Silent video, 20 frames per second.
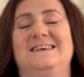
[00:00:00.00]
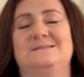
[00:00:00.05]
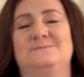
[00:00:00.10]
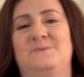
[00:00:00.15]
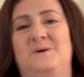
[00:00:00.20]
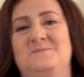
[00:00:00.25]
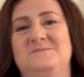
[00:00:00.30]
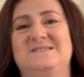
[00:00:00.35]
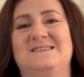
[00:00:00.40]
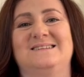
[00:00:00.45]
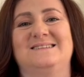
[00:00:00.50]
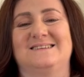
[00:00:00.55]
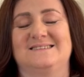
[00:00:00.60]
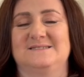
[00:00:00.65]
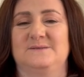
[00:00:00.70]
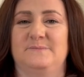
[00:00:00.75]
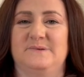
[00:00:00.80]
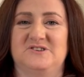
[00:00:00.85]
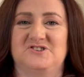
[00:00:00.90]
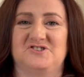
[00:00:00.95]
mom sent us
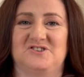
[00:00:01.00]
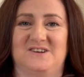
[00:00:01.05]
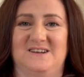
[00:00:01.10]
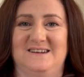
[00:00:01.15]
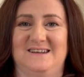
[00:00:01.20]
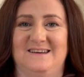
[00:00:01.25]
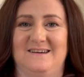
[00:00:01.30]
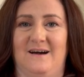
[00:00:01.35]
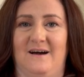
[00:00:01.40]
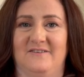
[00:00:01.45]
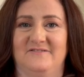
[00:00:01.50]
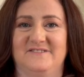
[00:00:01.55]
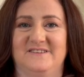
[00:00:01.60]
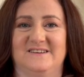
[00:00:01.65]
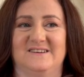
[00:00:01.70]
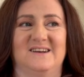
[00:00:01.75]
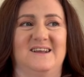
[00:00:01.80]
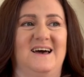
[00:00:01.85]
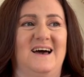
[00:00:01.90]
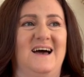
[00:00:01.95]
a picture the day
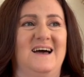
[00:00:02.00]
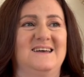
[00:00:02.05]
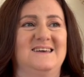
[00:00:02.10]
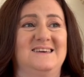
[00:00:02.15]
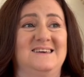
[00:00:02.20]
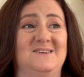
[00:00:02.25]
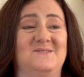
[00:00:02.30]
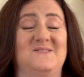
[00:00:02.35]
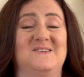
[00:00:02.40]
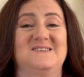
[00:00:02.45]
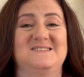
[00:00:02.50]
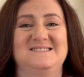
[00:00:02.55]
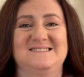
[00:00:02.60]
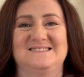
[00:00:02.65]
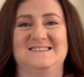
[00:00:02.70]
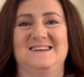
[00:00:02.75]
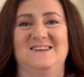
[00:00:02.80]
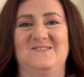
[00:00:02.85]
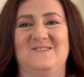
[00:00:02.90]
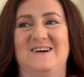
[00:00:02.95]
after that he was
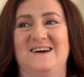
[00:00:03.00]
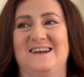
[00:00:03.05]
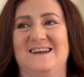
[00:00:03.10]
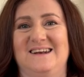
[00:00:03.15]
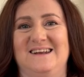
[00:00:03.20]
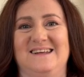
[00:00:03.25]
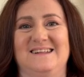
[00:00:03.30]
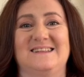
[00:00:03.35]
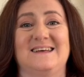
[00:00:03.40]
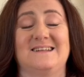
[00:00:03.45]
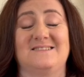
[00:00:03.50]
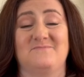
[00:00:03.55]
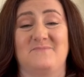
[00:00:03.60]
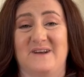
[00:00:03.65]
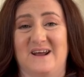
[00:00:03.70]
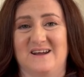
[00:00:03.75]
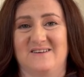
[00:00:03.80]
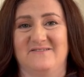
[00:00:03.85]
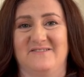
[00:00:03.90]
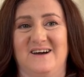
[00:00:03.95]
still wearing it at
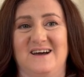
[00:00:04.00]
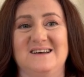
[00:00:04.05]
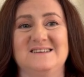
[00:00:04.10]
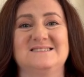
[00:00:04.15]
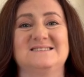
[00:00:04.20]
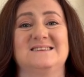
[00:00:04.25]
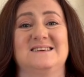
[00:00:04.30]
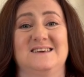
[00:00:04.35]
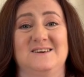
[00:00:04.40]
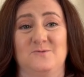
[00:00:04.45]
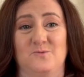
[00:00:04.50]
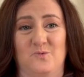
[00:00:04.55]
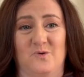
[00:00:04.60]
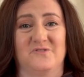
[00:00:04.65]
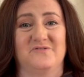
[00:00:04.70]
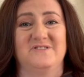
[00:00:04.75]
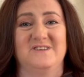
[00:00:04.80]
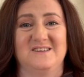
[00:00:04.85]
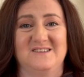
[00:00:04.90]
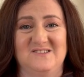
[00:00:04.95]
breakfast. He
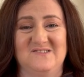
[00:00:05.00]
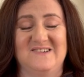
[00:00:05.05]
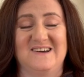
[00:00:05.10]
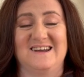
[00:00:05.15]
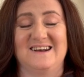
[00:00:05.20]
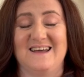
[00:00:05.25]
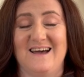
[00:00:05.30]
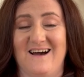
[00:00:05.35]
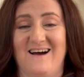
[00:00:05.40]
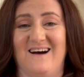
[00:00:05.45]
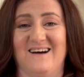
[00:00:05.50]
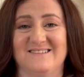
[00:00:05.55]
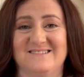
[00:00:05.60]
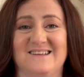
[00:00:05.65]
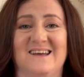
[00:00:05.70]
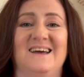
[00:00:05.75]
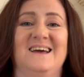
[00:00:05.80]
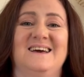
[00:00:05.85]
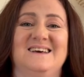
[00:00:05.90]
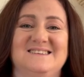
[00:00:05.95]
wanted to wear the hat,
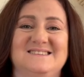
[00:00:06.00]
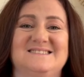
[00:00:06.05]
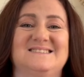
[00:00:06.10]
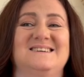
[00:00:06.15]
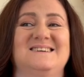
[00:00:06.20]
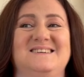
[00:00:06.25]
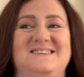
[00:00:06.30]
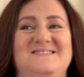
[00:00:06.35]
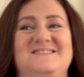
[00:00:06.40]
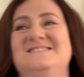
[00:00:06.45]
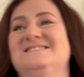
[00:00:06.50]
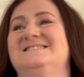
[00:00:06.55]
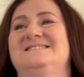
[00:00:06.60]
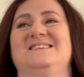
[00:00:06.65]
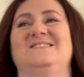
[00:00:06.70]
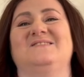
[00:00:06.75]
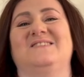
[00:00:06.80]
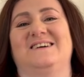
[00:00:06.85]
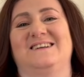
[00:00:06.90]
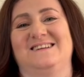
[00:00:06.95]
so he was
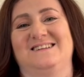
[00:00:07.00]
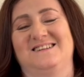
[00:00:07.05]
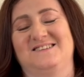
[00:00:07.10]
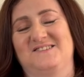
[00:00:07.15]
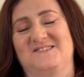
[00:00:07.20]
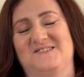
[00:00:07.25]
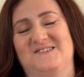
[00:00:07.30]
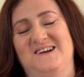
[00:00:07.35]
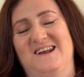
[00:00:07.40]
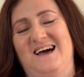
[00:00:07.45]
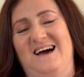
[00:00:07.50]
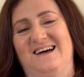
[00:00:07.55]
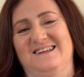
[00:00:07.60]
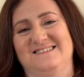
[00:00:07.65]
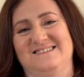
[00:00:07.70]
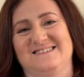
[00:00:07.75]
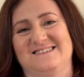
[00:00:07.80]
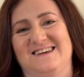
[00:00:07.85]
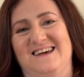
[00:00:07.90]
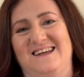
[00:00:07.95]
still wearing the troll
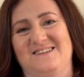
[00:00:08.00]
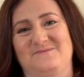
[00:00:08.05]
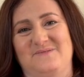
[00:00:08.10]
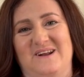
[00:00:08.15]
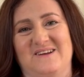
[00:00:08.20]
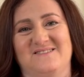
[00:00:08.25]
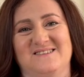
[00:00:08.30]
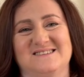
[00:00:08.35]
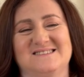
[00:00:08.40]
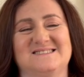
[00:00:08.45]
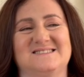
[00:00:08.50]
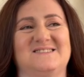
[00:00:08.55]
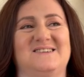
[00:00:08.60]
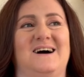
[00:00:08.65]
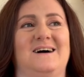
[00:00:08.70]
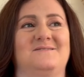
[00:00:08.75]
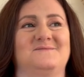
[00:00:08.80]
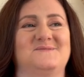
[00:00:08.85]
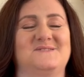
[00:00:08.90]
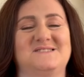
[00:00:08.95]
hat at breakfast. So
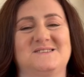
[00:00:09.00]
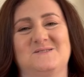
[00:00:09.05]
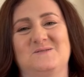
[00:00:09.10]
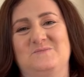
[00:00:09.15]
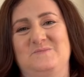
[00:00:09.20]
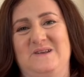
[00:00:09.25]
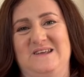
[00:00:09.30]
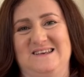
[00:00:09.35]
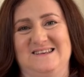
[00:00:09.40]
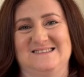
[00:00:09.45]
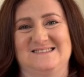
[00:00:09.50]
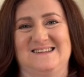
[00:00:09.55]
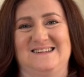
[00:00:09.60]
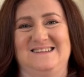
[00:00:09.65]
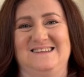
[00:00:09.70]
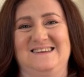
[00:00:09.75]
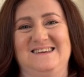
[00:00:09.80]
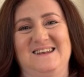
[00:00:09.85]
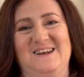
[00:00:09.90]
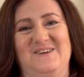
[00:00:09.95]
I'm so pleased that
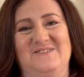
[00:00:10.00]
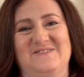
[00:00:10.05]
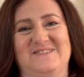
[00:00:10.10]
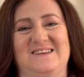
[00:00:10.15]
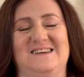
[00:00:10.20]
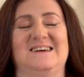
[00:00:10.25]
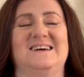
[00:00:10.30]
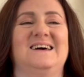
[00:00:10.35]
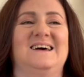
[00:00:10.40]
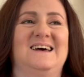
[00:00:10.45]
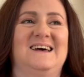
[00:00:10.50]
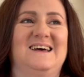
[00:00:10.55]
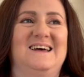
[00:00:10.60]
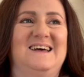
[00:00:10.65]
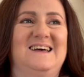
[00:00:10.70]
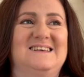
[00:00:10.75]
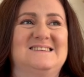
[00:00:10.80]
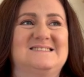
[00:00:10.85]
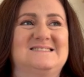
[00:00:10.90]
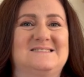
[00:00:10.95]
he loved it
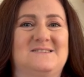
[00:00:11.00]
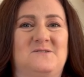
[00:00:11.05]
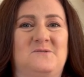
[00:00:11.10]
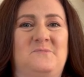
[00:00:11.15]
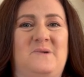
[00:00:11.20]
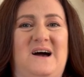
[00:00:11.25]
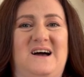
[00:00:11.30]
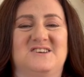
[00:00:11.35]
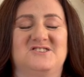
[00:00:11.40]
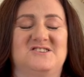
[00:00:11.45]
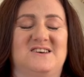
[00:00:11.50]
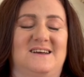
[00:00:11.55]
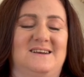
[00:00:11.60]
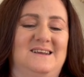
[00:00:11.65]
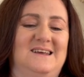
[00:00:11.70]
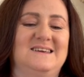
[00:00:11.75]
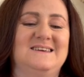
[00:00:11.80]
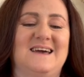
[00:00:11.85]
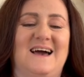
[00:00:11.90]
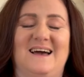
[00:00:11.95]
so much. And
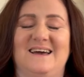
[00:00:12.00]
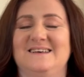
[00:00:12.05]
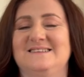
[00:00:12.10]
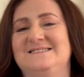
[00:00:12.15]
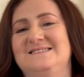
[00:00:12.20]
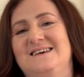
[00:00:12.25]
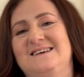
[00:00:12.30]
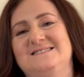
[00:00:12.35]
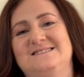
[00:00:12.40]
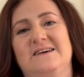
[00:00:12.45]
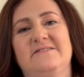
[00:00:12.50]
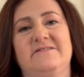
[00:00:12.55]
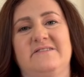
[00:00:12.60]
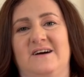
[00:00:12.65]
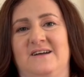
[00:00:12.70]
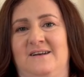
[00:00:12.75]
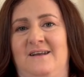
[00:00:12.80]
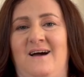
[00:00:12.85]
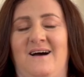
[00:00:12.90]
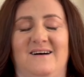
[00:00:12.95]
yeah, it's a
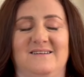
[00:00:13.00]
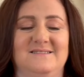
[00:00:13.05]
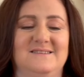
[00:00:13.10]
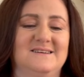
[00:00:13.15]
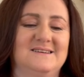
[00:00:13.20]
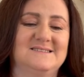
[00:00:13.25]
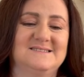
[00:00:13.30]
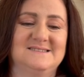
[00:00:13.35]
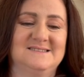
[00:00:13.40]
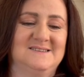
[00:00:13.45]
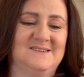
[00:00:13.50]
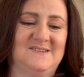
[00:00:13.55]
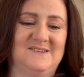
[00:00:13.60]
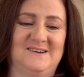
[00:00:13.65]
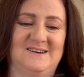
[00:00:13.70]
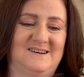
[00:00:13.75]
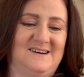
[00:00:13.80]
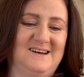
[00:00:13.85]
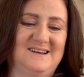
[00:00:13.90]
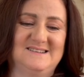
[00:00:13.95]
fun hat,
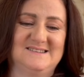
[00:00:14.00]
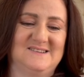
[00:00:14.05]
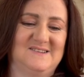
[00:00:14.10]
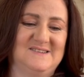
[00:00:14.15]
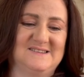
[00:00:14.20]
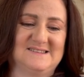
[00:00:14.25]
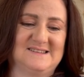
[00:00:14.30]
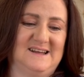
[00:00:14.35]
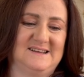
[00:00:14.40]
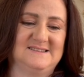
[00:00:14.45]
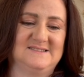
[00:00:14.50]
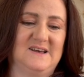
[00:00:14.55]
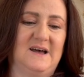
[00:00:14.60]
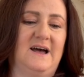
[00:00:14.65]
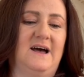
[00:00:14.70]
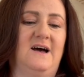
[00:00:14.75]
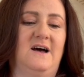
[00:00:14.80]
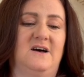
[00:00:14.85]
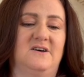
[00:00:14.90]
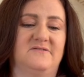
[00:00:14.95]
so it's always nice to
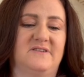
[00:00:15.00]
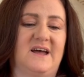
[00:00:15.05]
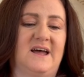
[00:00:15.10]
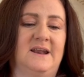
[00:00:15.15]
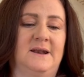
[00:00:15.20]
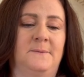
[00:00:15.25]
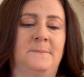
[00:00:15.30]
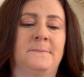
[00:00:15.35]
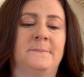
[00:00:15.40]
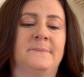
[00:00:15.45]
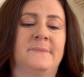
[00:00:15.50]
have. And